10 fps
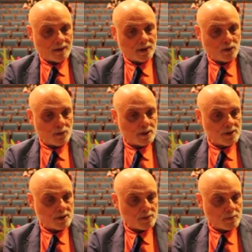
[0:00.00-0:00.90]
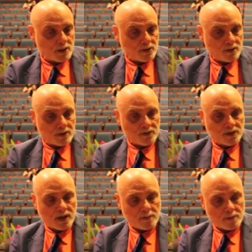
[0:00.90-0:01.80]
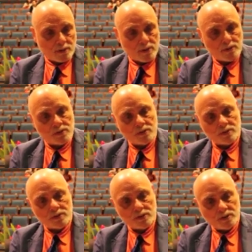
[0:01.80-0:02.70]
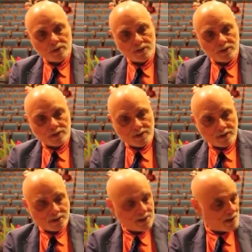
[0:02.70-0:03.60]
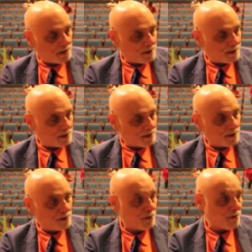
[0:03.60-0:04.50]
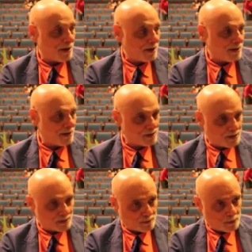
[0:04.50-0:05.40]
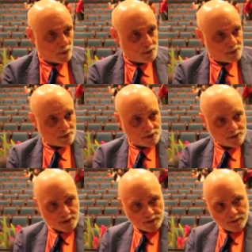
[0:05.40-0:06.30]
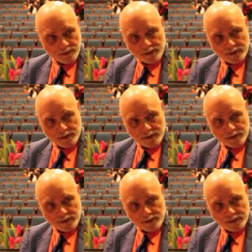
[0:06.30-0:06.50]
increased expression of chaperones so that the cell doesn't, or the body doesn't, poison itself